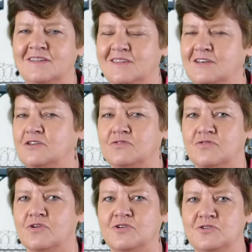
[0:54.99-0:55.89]
Thank you
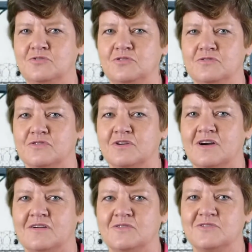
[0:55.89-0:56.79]
for all you do for
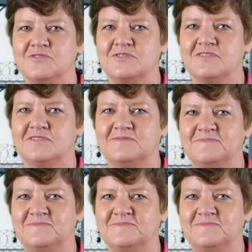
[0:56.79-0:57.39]
Kairos.